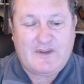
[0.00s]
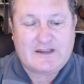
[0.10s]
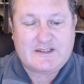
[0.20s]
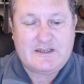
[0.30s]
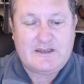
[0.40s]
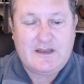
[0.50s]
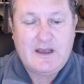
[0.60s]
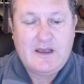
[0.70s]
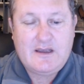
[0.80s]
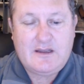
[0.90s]

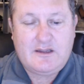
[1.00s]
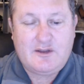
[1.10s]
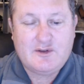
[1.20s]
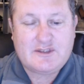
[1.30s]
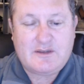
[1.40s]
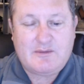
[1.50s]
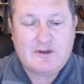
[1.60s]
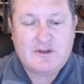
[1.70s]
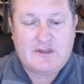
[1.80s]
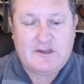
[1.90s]
vaccine-induced
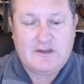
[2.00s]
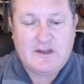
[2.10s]
immunity.